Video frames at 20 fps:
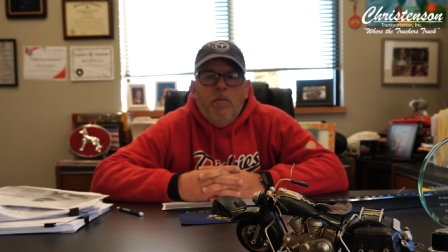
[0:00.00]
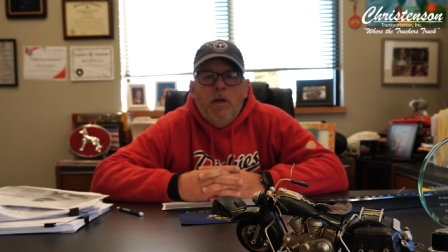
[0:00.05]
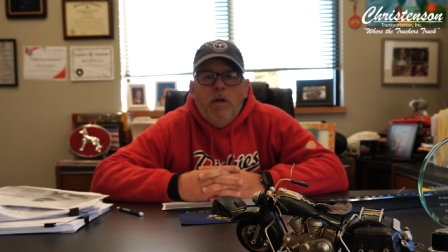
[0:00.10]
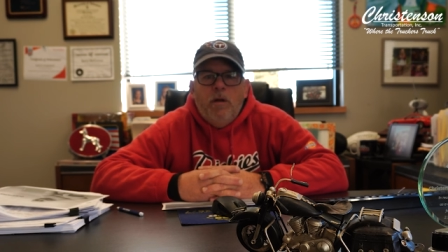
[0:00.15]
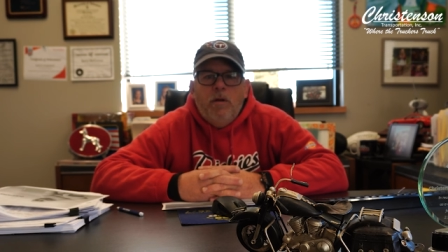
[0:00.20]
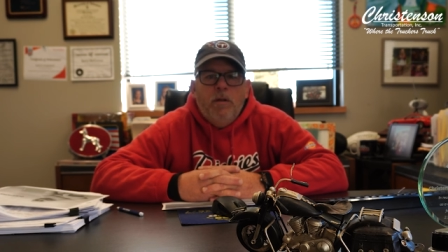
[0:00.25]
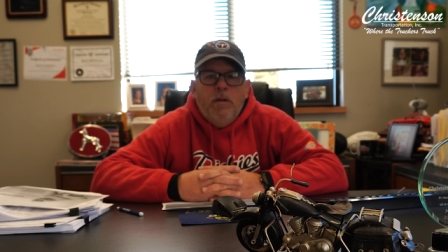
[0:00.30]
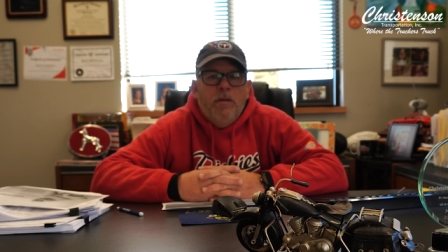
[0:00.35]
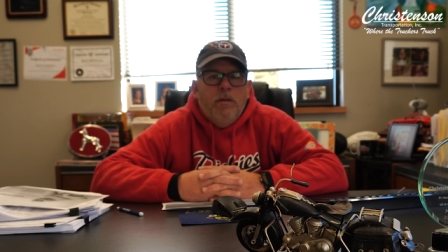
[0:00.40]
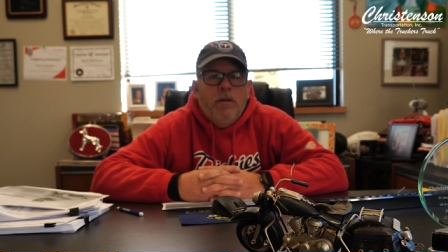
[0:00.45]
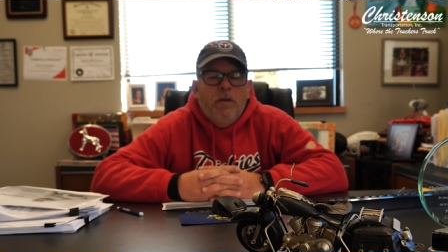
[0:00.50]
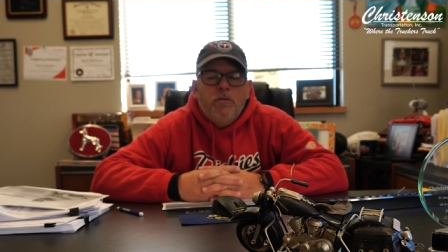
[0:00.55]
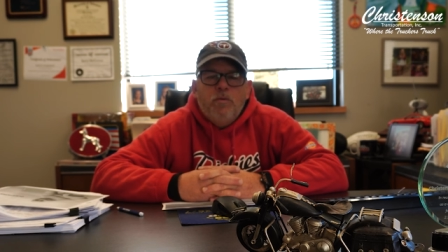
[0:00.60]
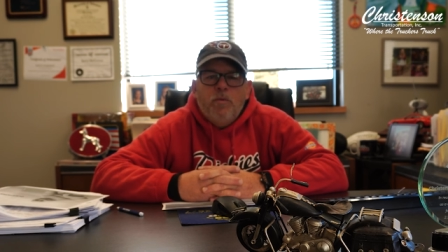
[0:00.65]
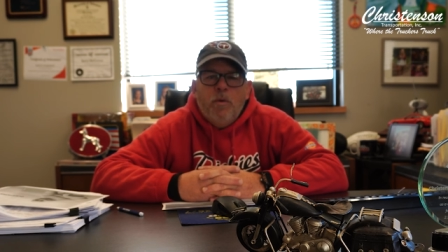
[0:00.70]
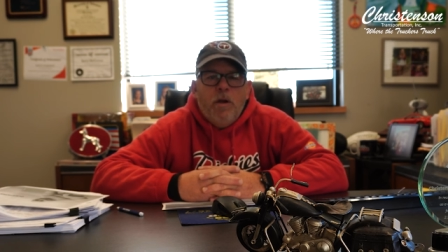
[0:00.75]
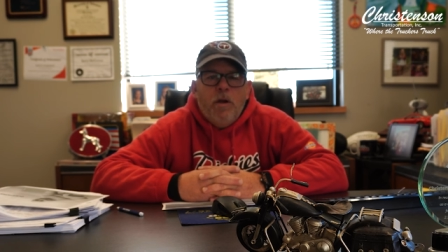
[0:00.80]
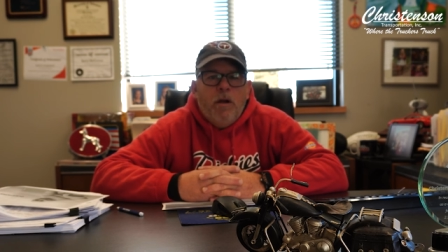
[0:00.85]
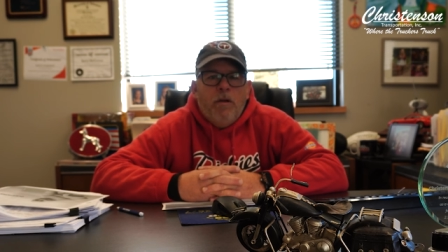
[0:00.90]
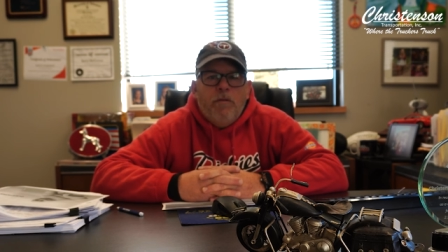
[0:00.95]
Well, those
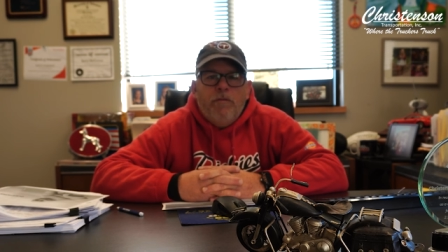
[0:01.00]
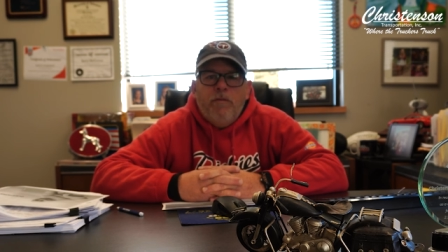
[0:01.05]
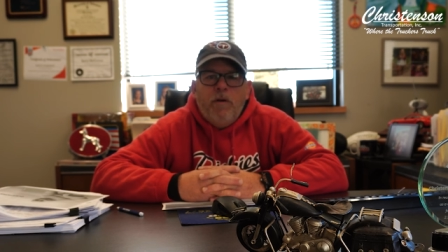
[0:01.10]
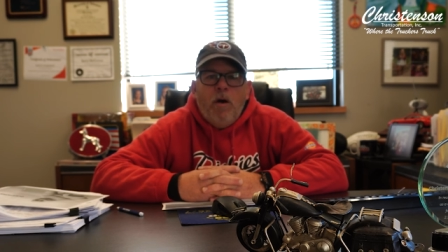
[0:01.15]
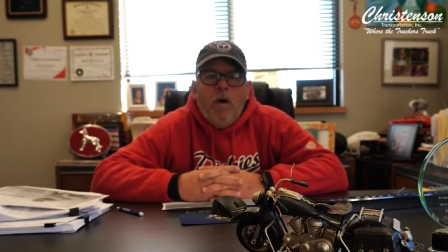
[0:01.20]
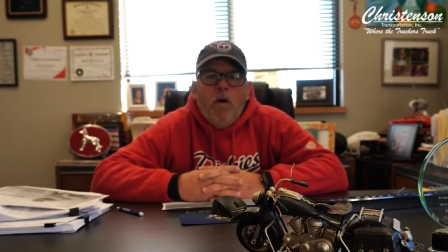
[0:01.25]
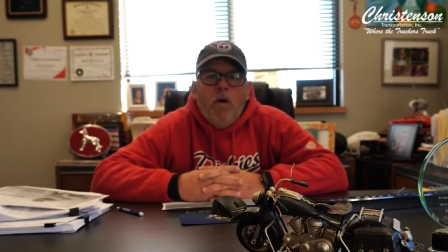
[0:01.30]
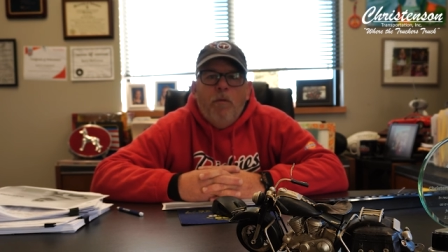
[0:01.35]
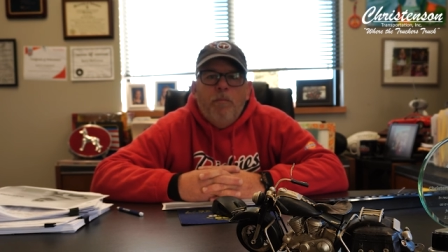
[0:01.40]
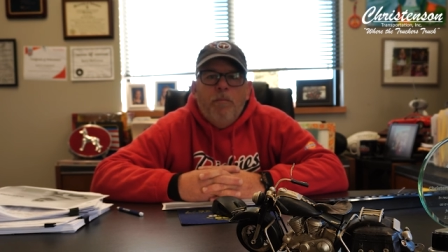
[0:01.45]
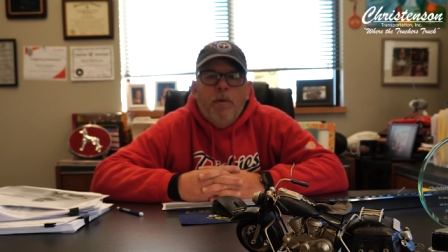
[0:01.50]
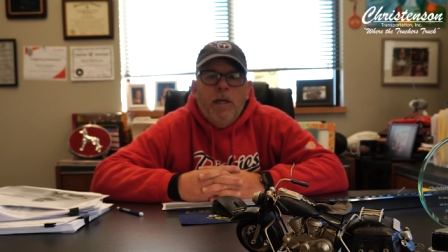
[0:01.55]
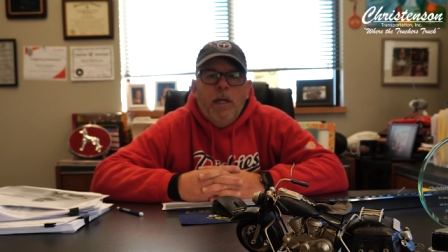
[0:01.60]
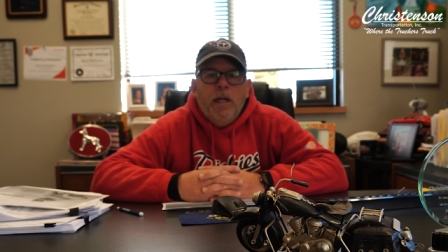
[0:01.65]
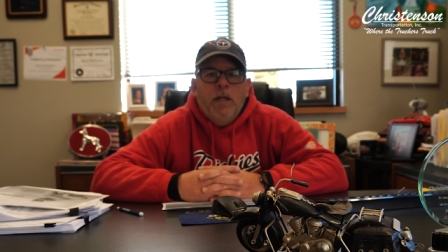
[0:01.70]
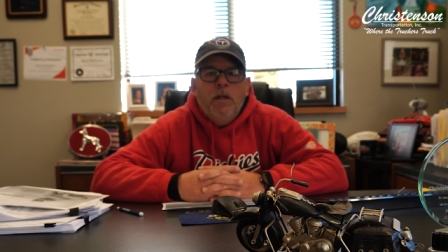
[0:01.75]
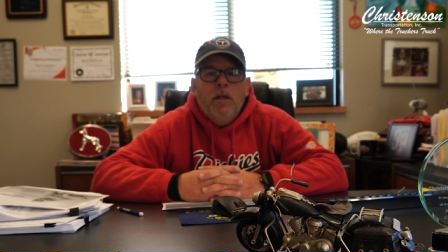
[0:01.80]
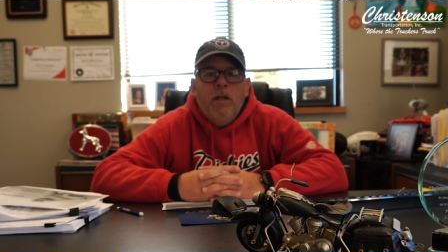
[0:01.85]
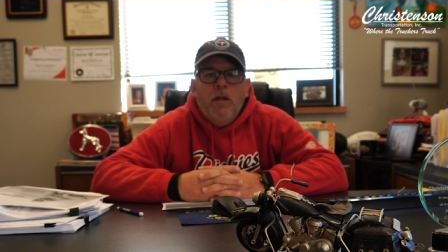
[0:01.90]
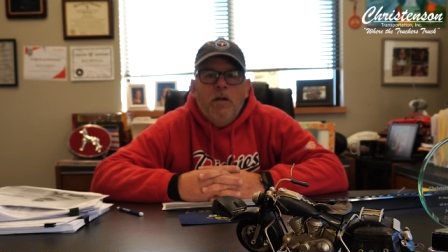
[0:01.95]
weren't our fault, but
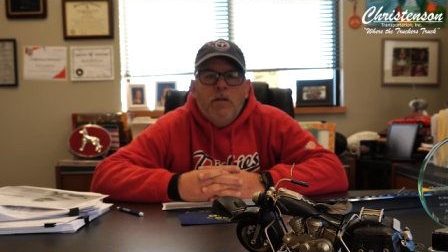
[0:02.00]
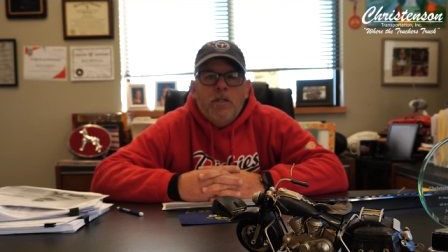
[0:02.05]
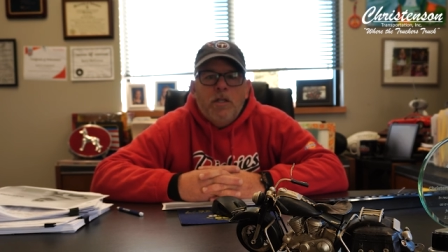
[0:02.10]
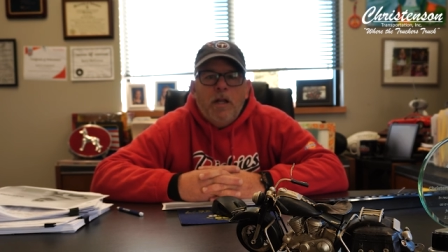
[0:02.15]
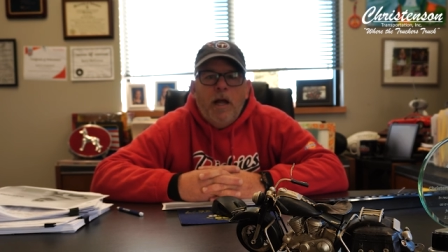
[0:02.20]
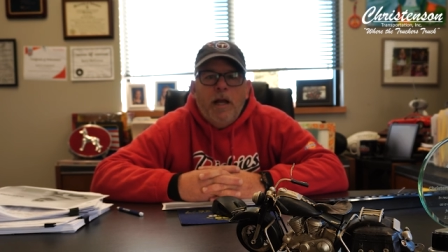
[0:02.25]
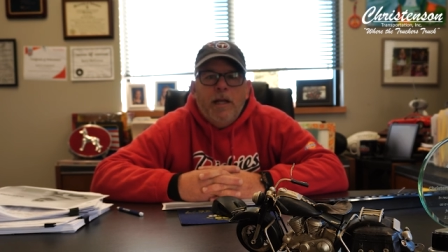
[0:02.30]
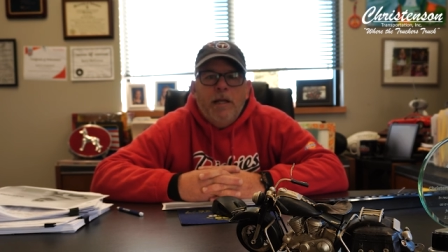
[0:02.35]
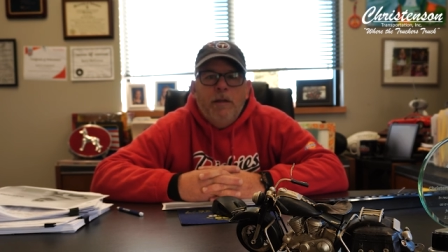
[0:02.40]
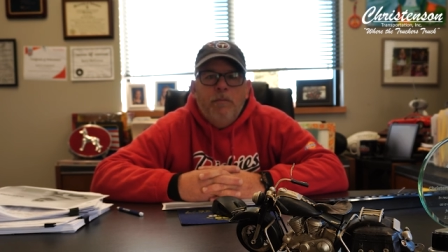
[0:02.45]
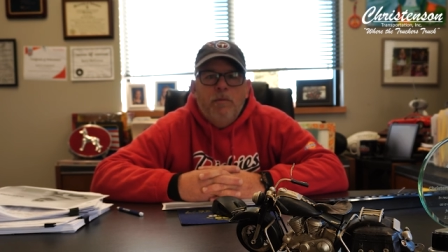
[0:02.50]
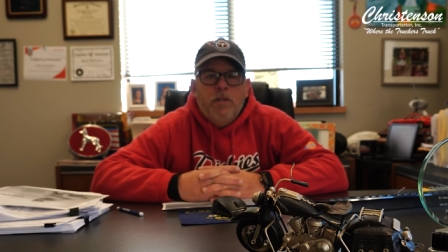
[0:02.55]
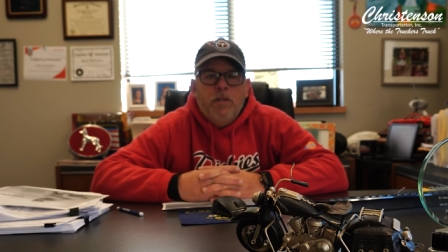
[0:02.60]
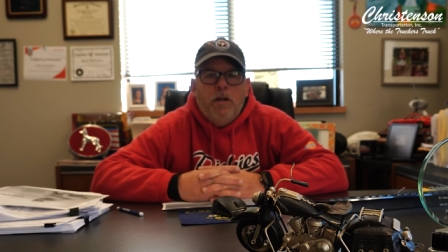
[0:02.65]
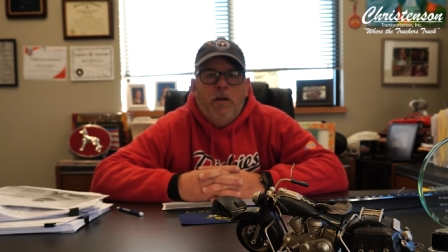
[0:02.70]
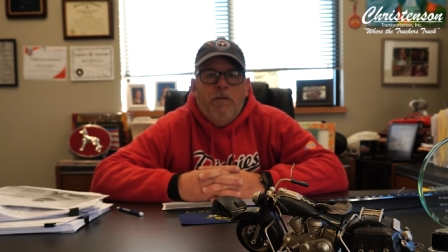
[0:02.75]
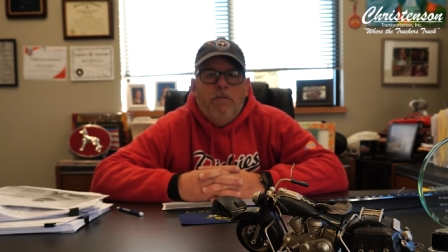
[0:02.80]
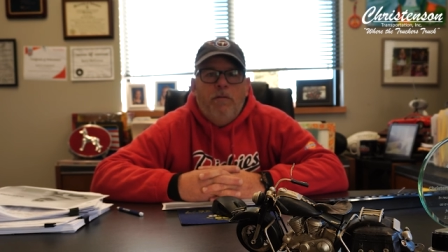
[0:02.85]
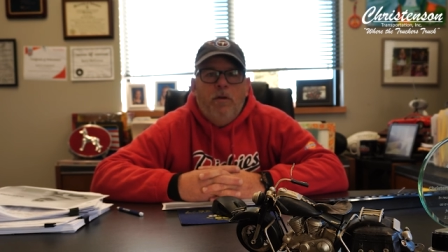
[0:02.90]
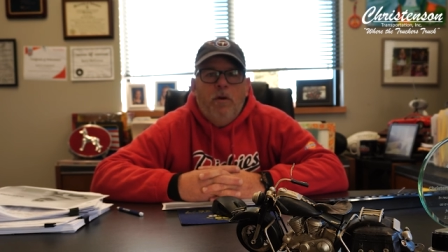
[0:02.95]
it looks like it was
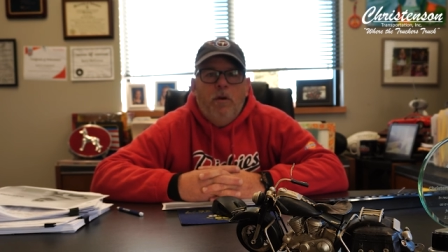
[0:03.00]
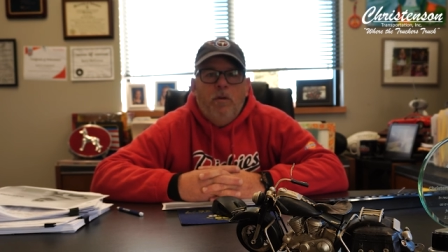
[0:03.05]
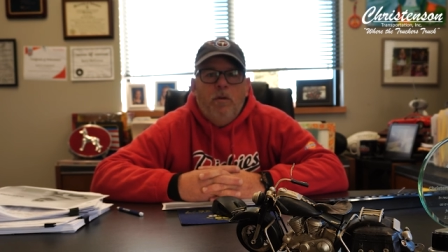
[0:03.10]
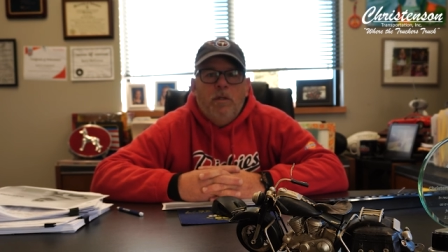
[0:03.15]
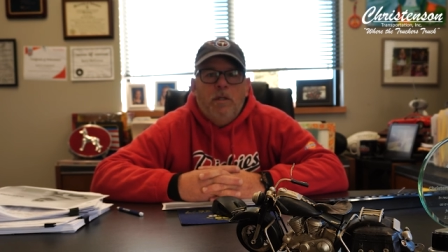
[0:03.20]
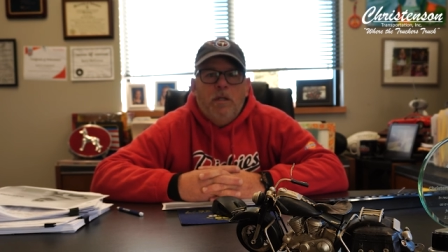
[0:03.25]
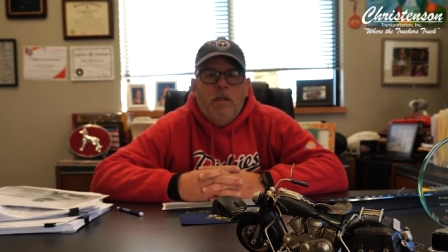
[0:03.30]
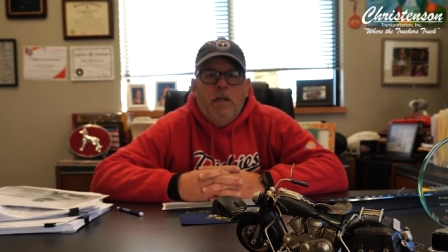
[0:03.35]
our fault.